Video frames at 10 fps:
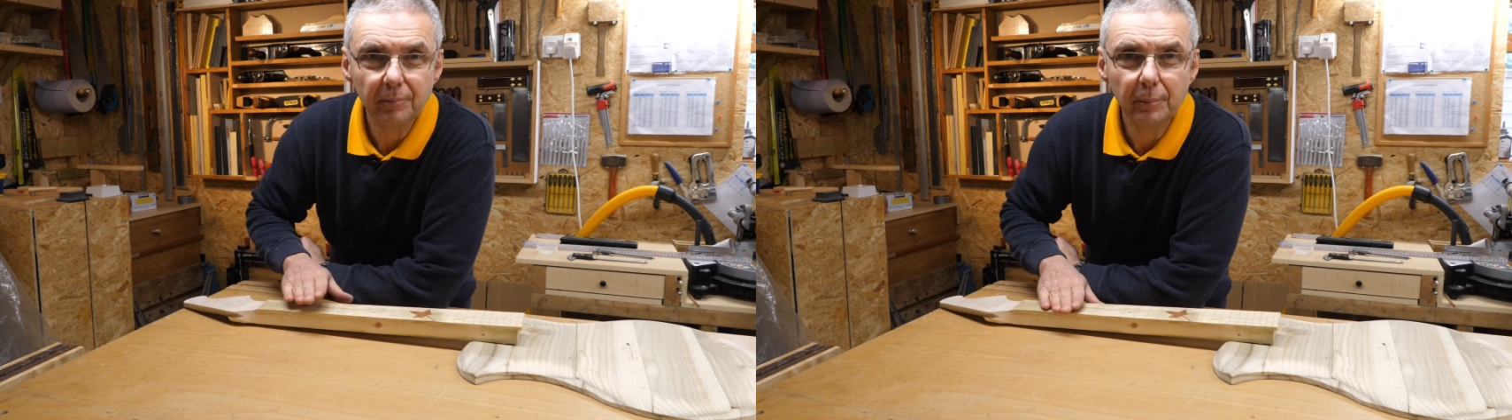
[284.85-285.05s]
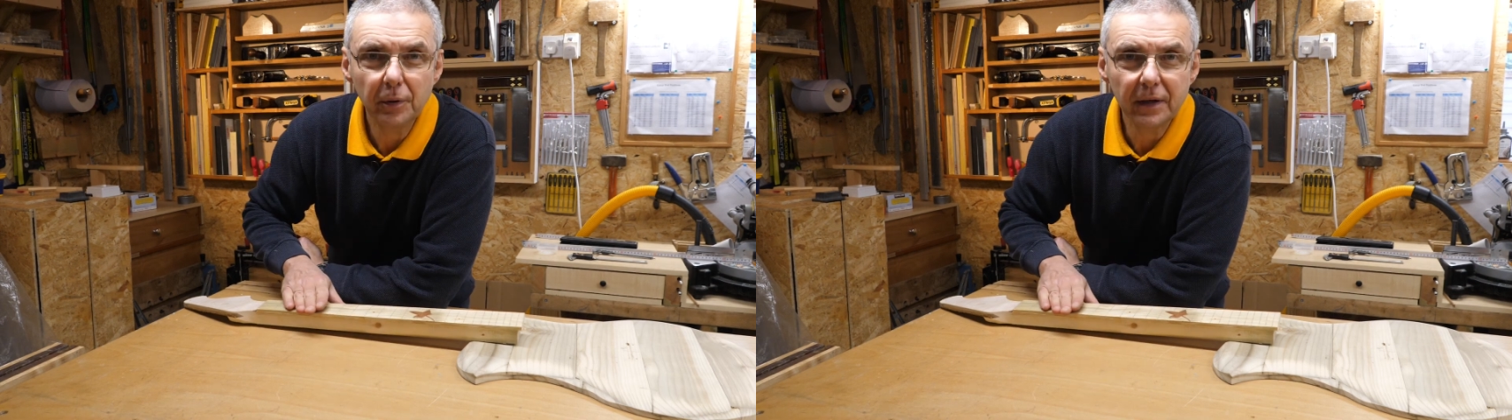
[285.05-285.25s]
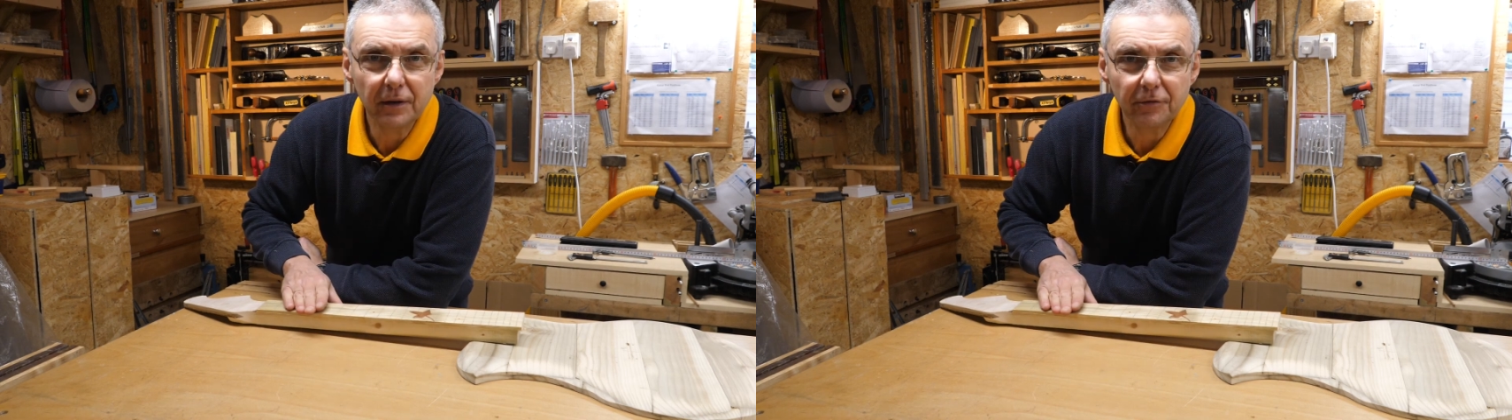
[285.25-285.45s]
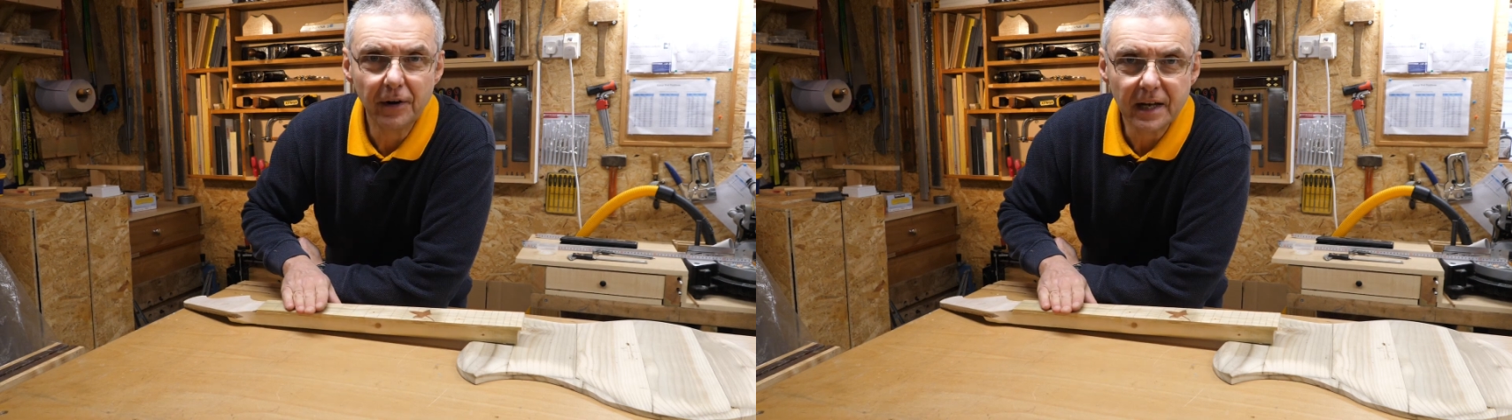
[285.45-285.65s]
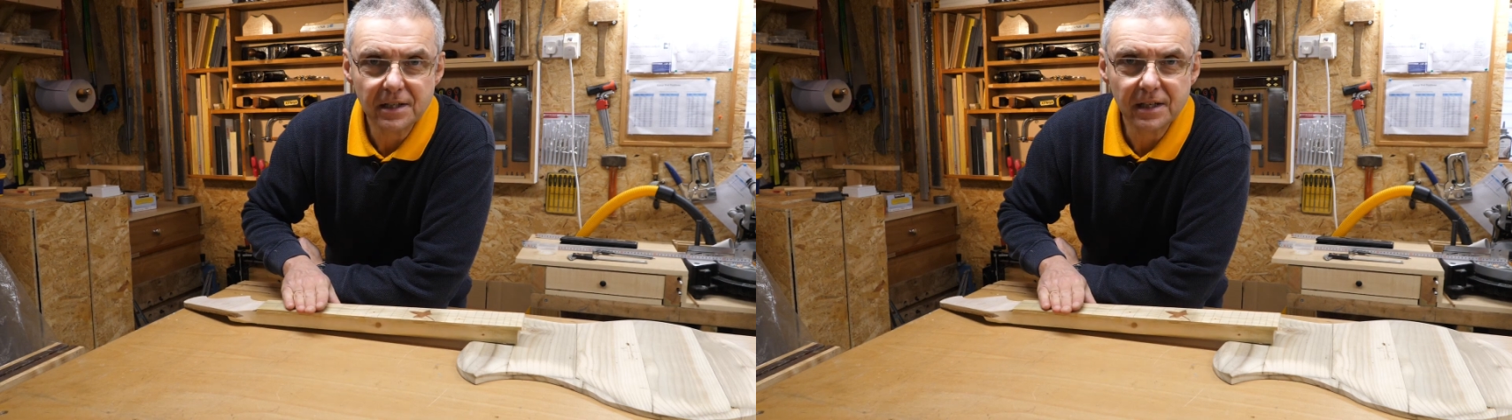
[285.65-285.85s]
putting the
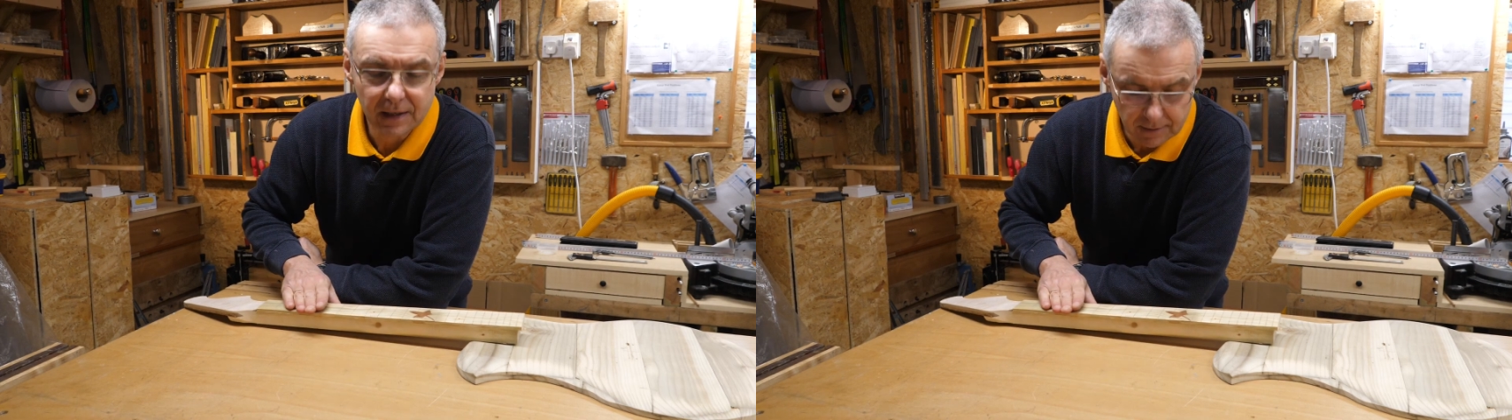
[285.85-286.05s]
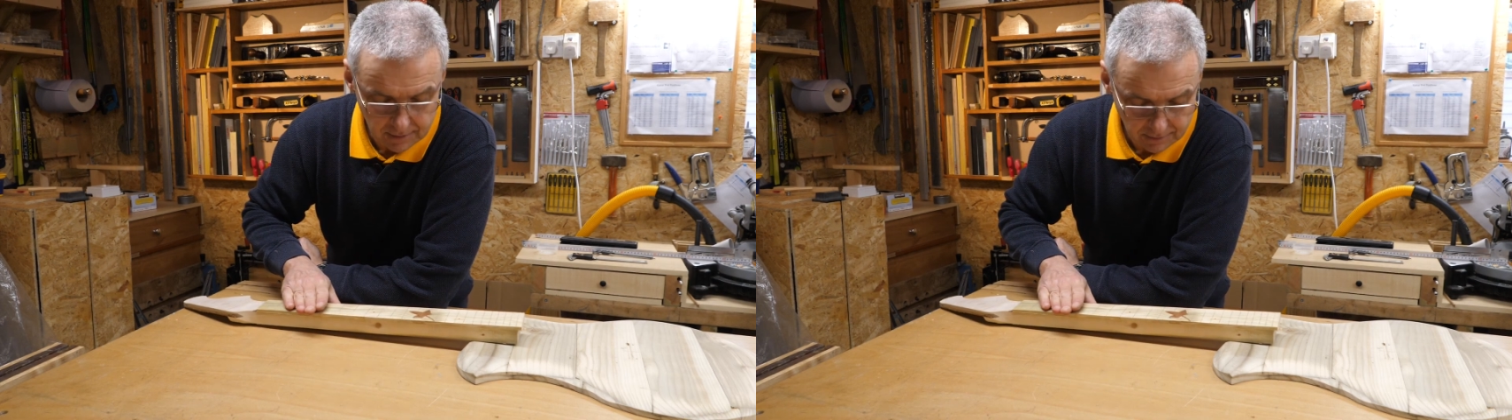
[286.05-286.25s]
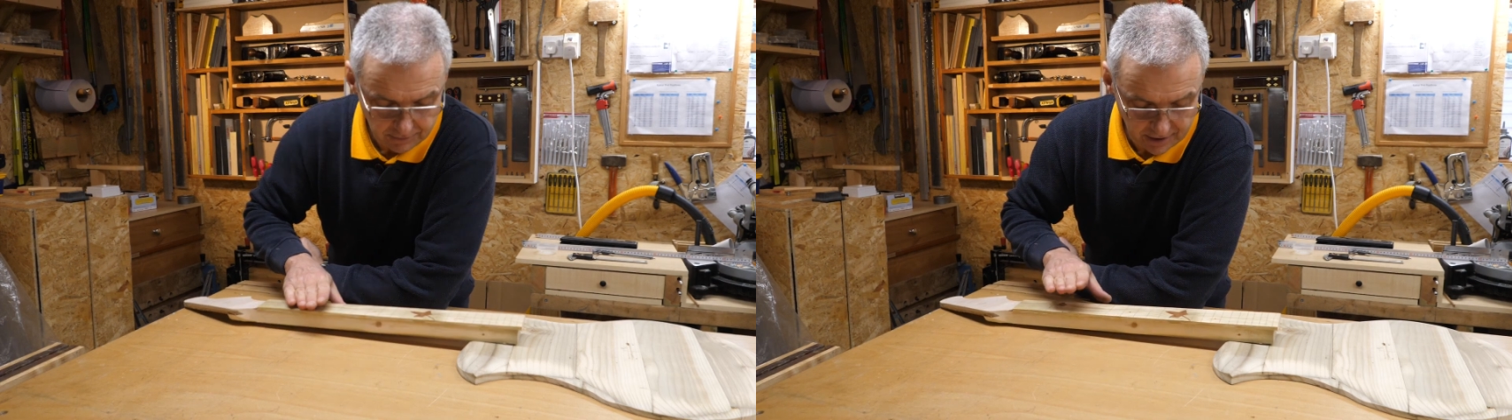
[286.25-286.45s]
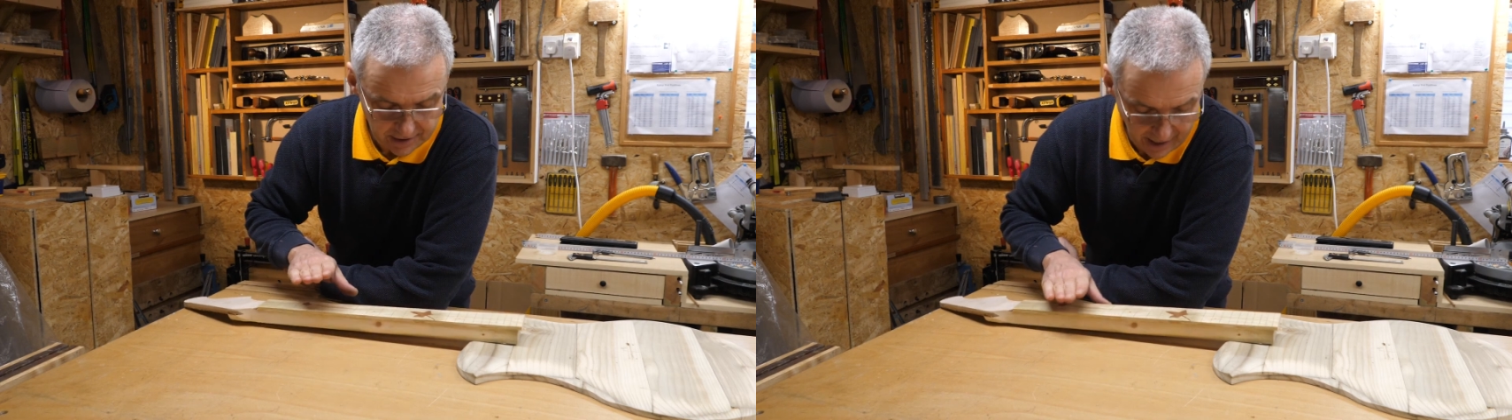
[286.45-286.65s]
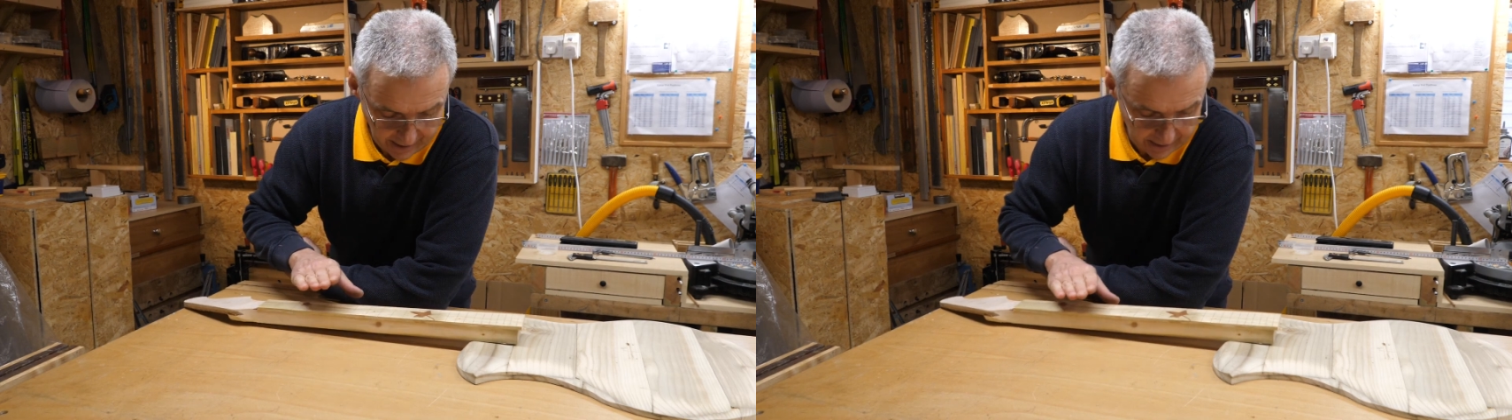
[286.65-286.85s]
frets in the
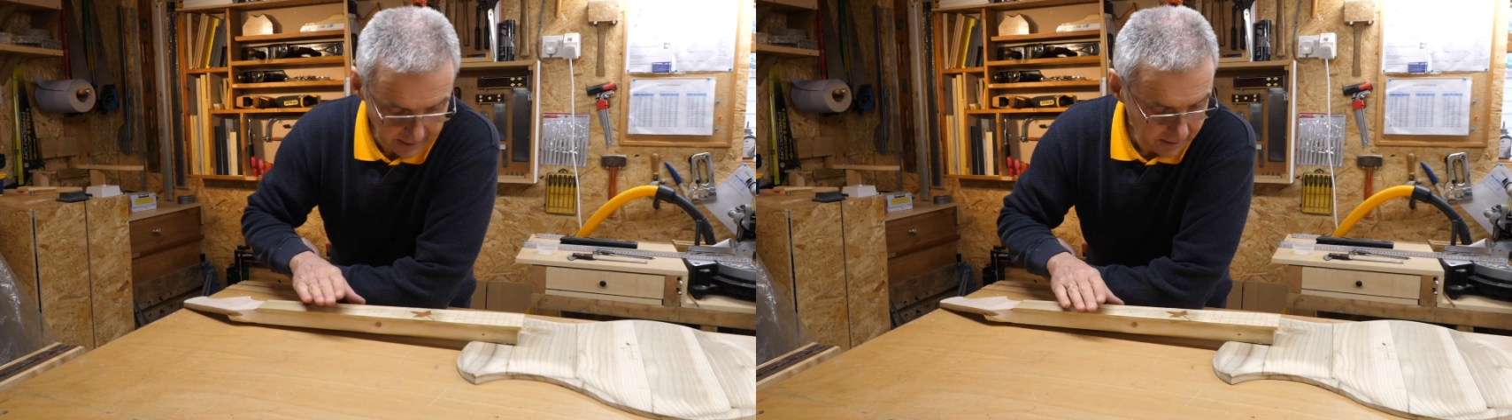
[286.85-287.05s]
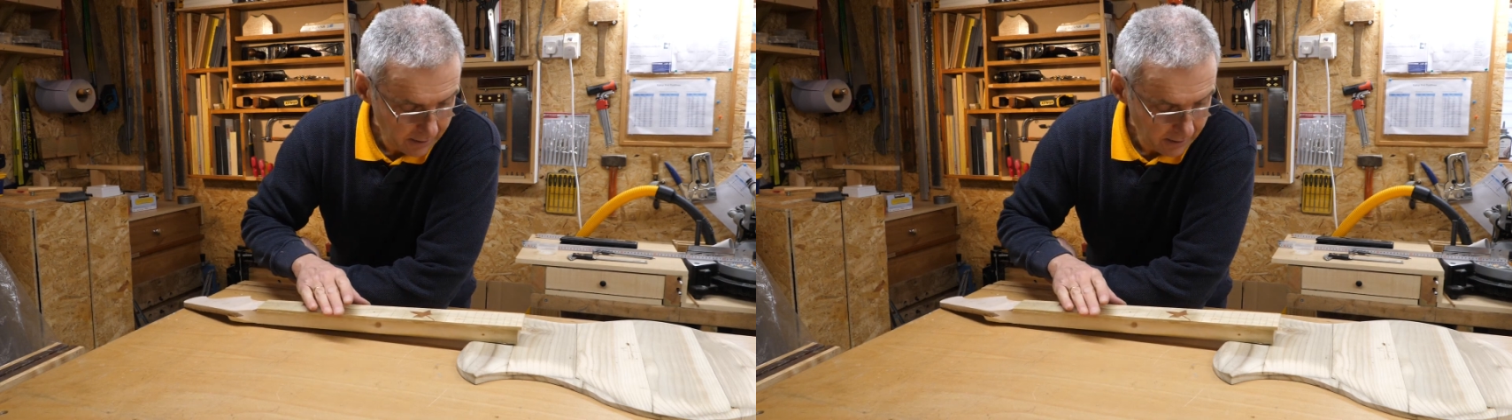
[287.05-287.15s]
neck,